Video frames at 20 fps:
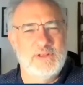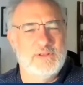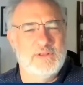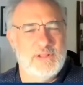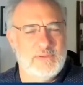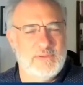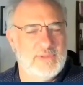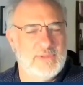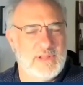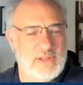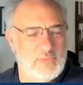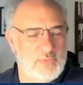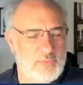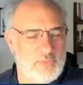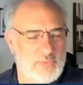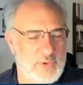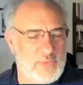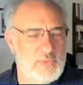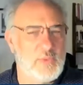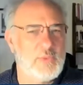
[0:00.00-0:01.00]
like we
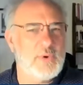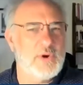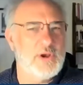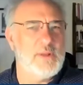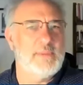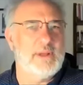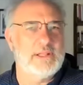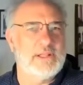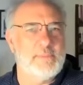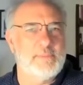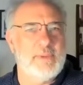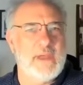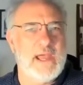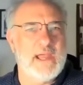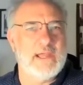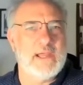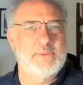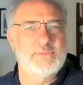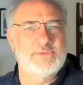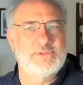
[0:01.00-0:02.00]
were worried about the
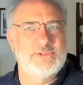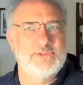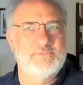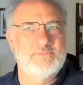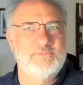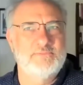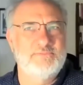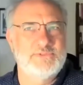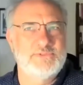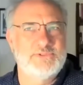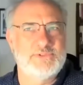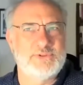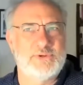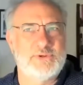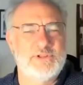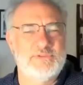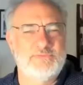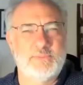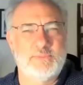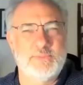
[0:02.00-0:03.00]
backups,
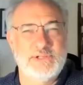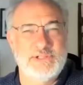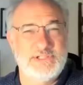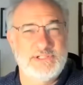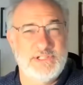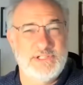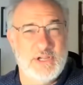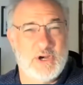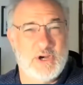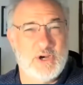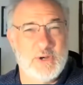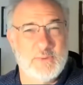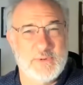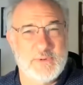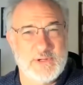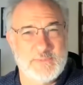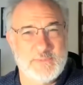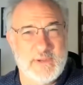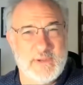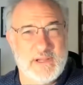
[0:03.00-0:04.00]
certainly from a DR
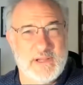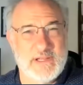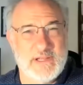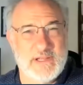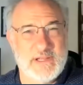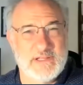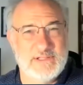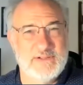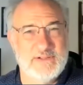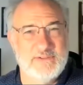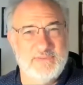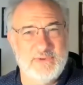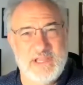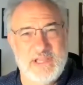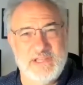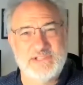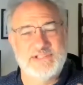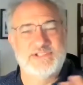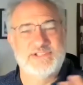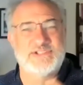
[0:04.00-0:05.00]
perspective. We
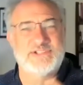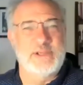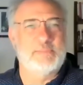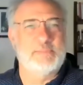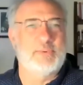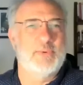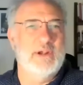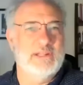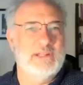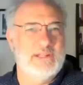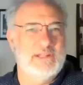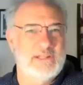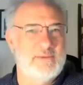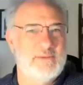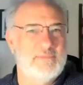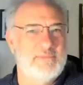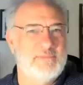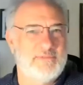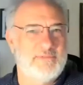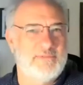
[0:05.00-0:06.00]
had to separate
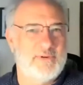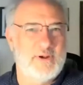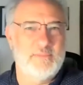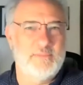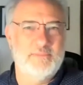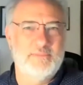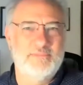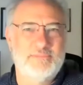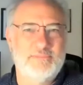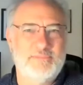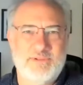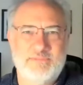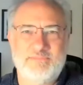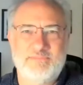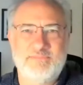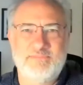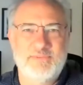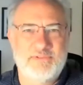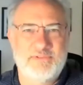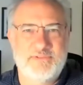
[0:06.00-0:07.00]
them from the,
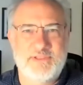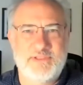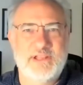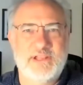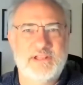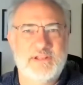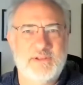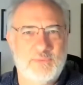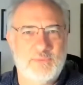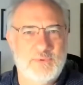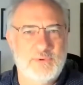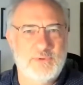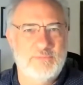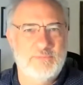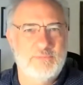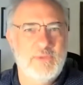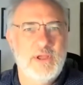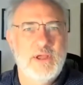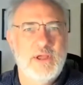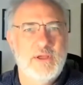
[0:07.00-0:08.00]
the thing that
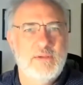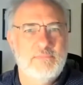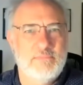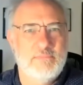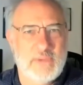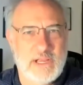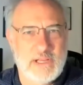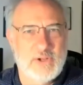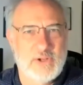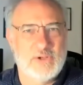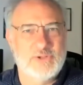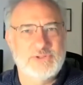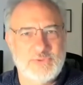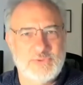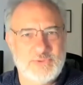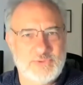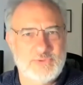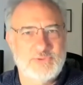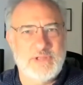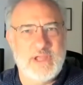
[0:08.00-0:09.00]
would might
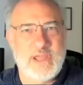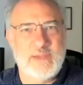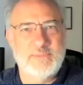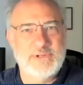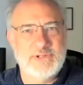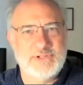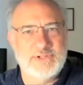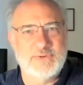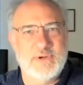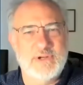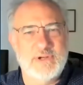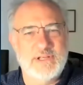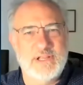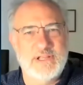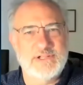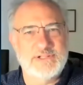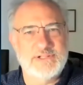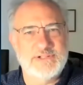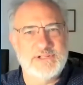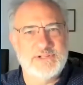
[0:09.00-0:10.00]
also do damage to our
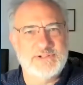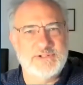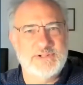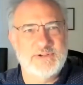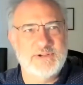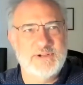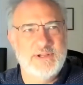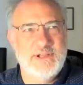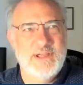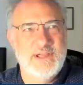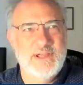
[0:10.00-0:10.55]
data center.